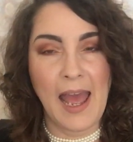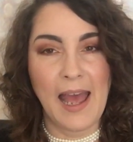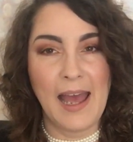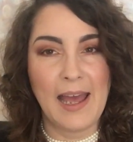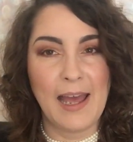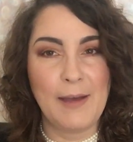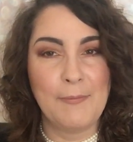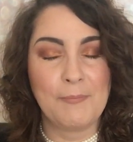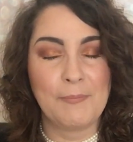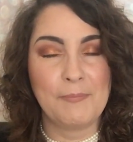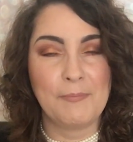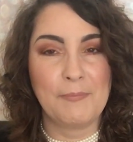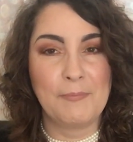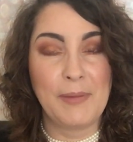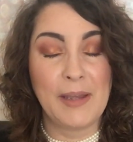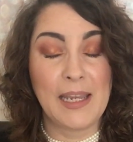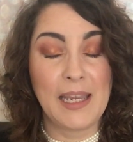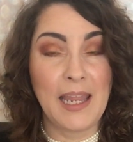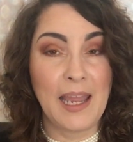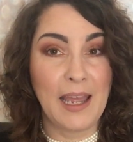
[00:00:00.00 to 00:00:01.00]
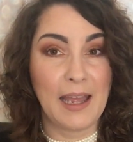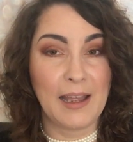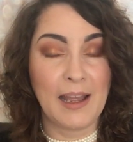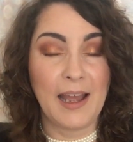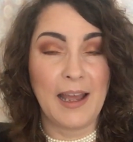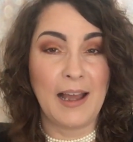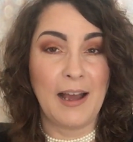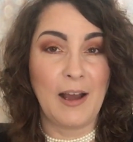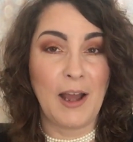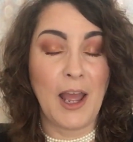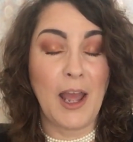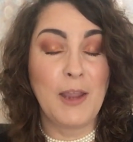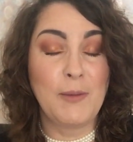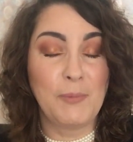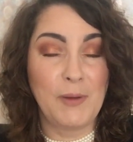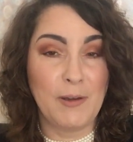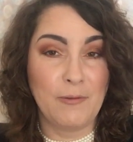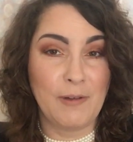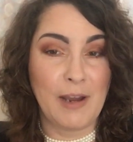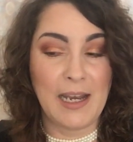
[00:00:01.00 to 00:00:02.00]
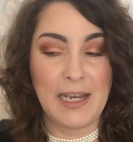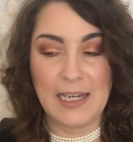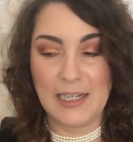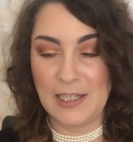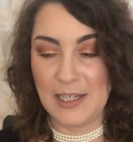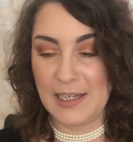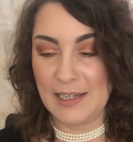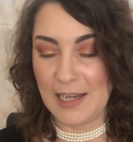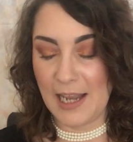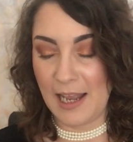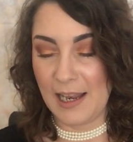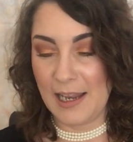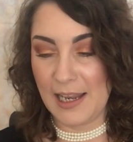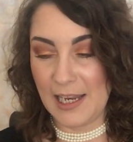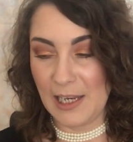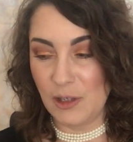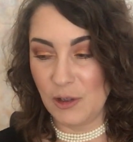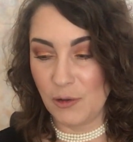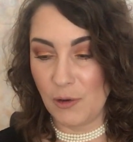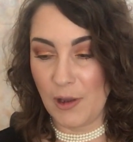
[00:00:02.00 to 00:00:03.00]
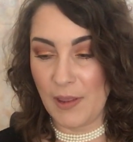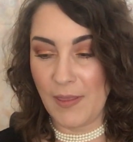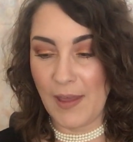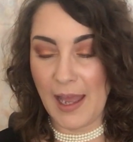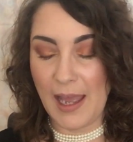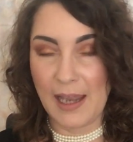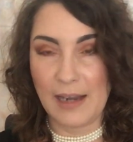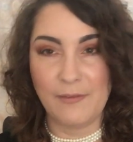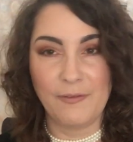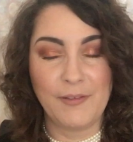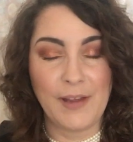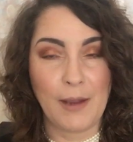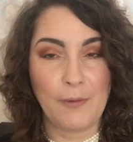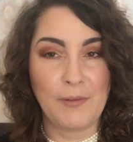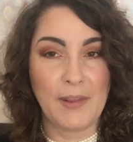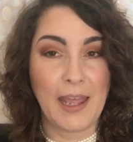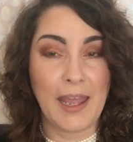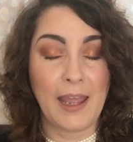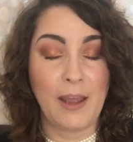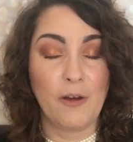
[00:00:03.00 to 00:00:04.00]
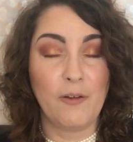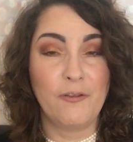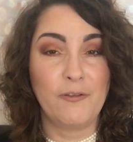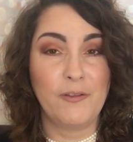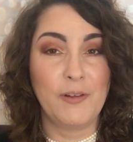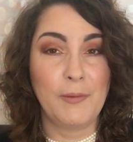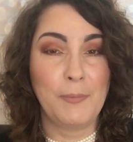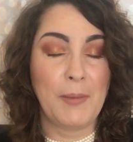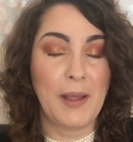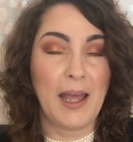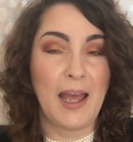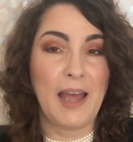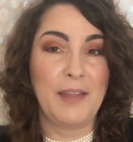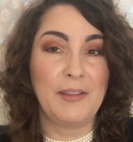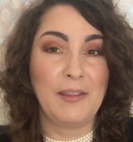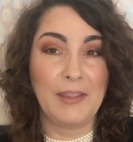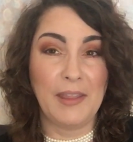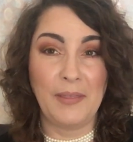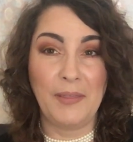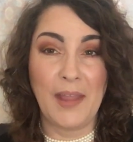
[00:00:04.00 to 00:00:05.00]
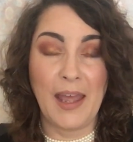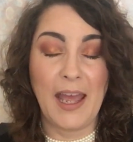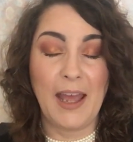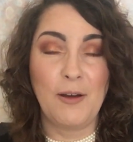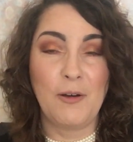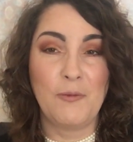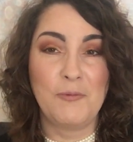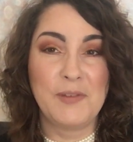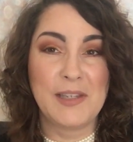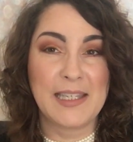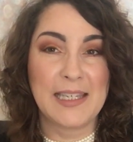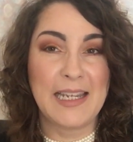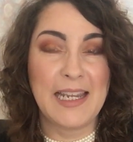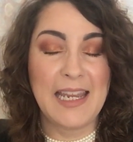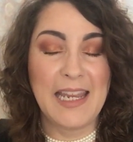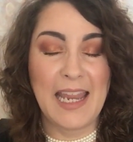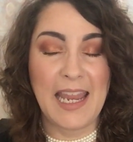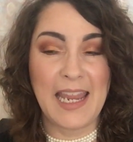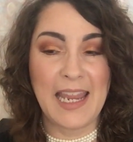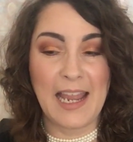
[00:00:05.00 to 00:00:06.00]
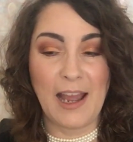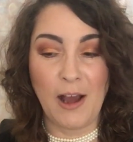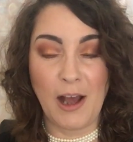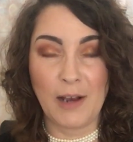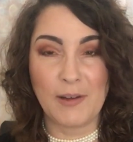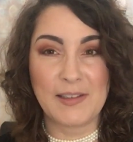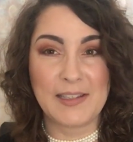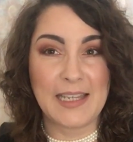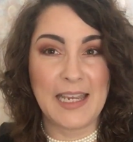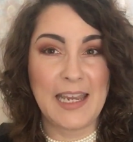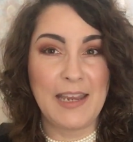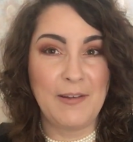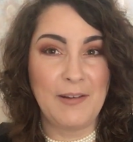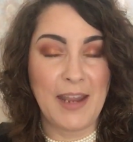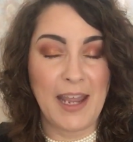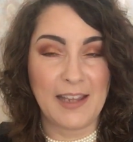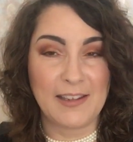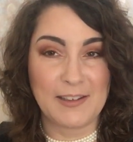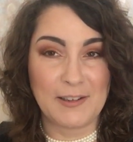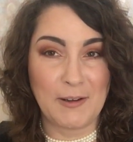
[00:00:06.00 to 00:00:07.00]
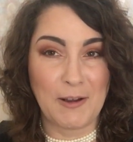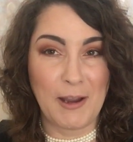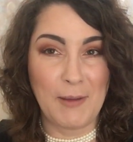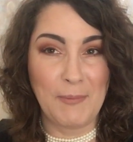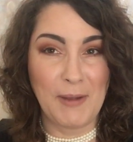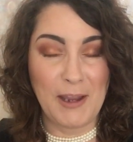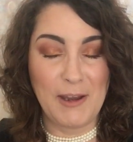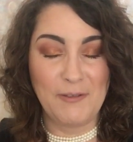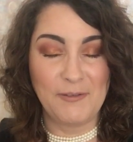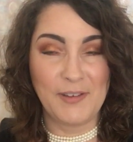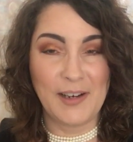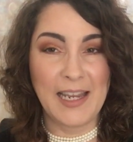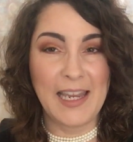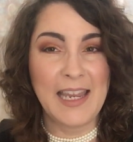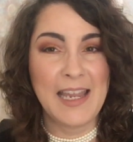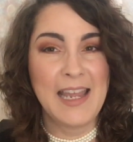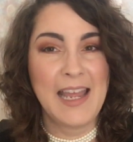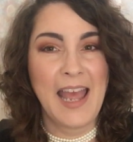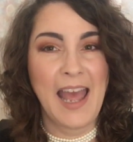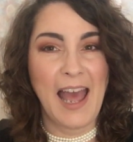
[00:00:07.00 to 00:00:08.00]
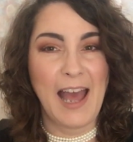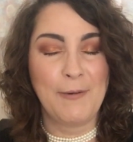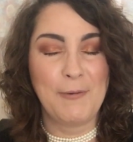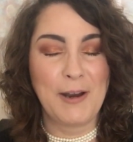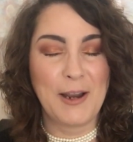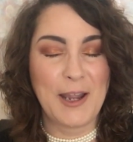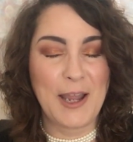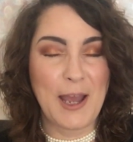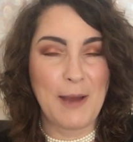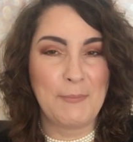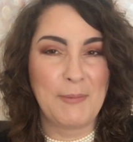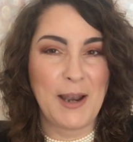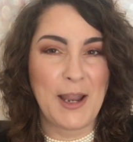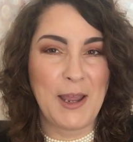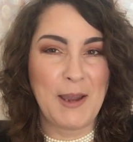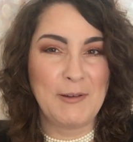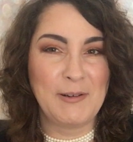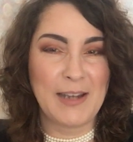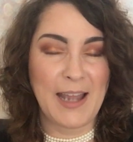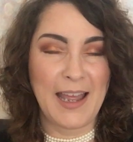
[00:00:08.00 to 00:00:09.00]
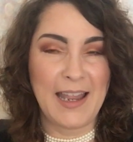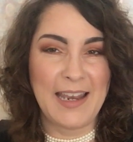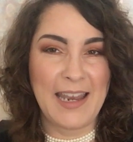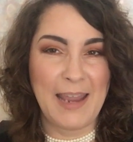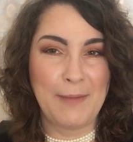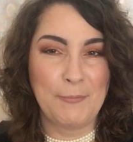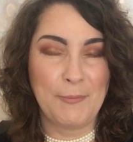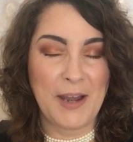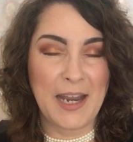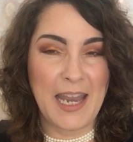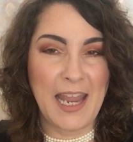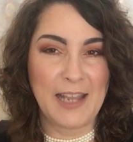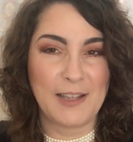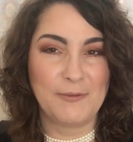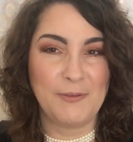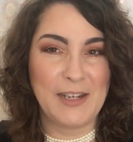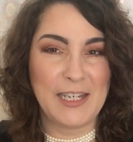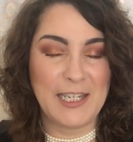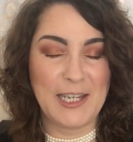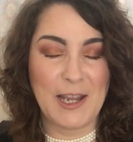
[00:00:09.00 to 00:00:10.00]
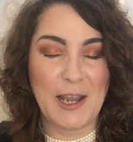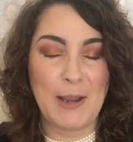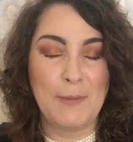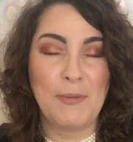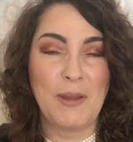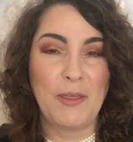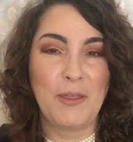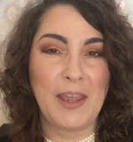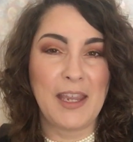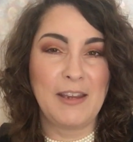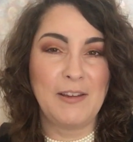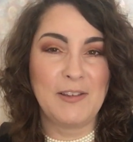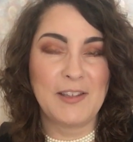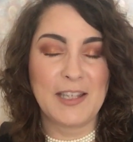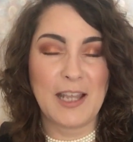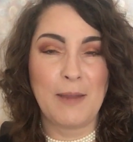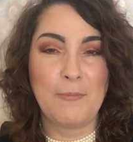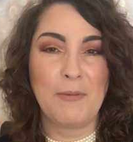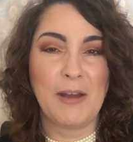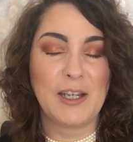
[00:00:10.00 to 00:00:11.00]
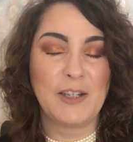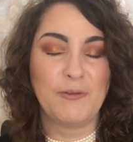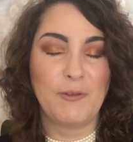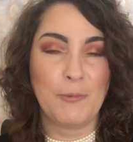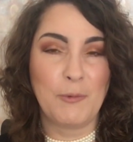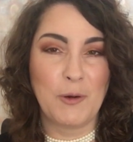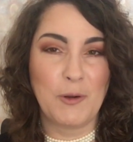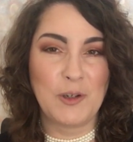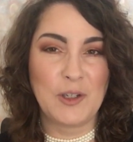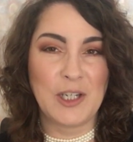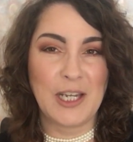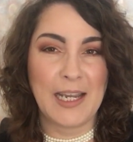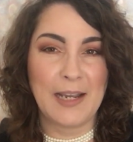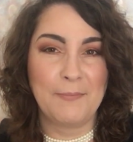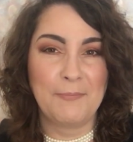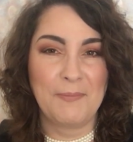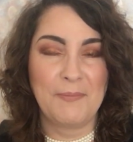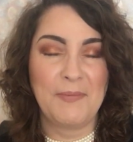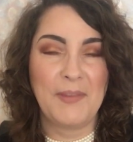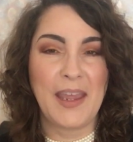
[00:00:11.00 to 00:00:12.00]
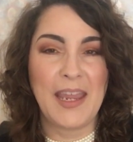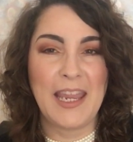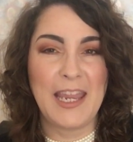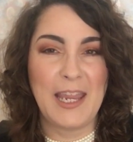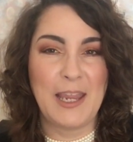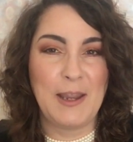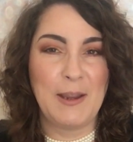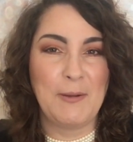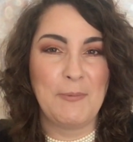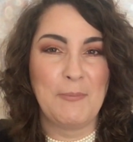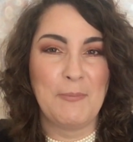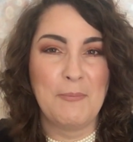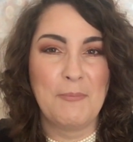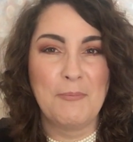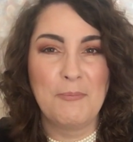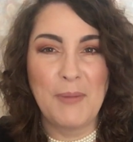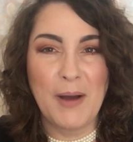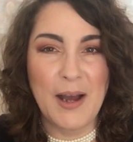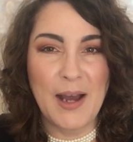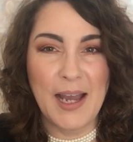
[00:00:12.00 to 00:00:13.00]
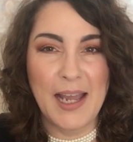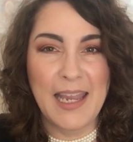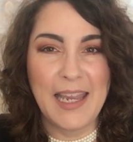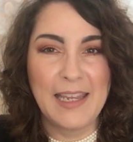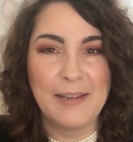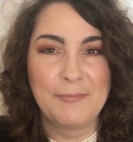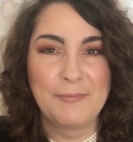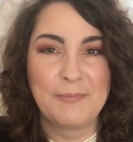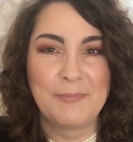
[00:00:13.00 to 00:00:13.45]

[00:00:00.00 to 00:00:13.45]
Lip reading: But yeah, I hope you really did enjoy that and found that helpful. But other than that, obviously I'll see you next time, hopefully, when I upload my next video. But thank you so much for watching. Thank you, bye.